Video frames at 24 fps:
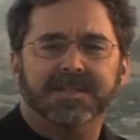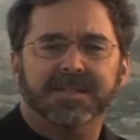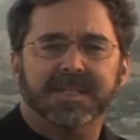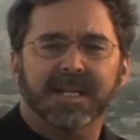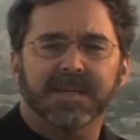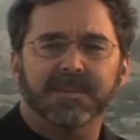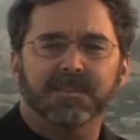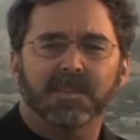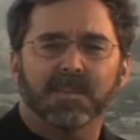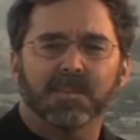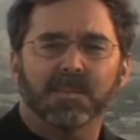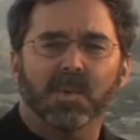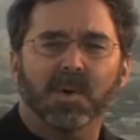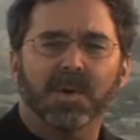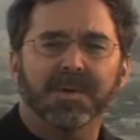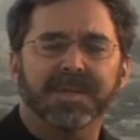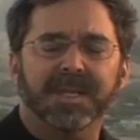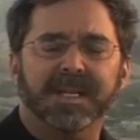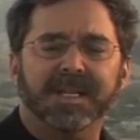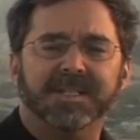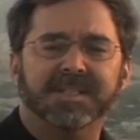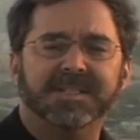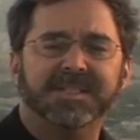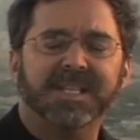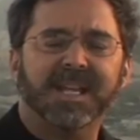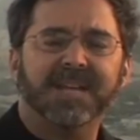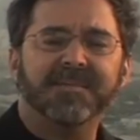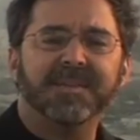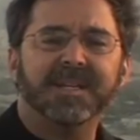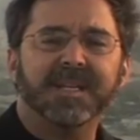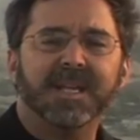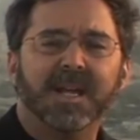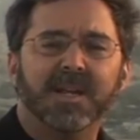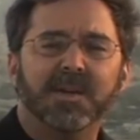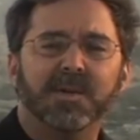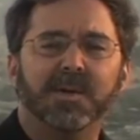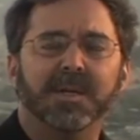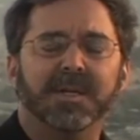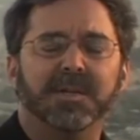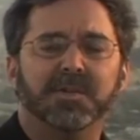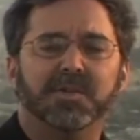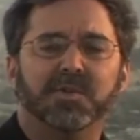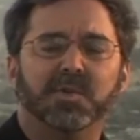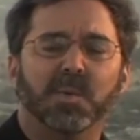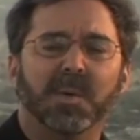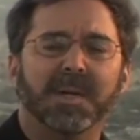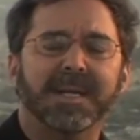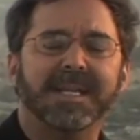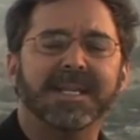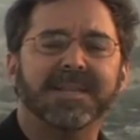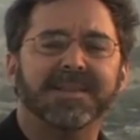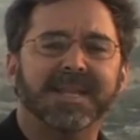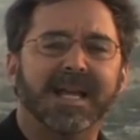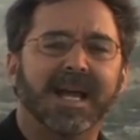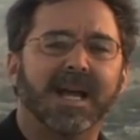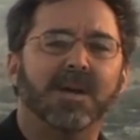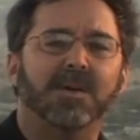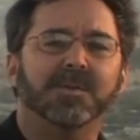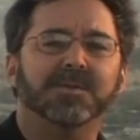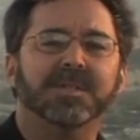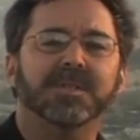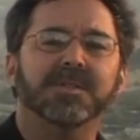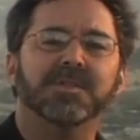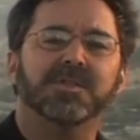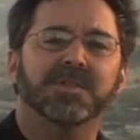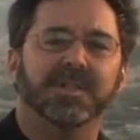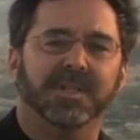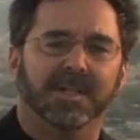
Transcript: us that more than 720,000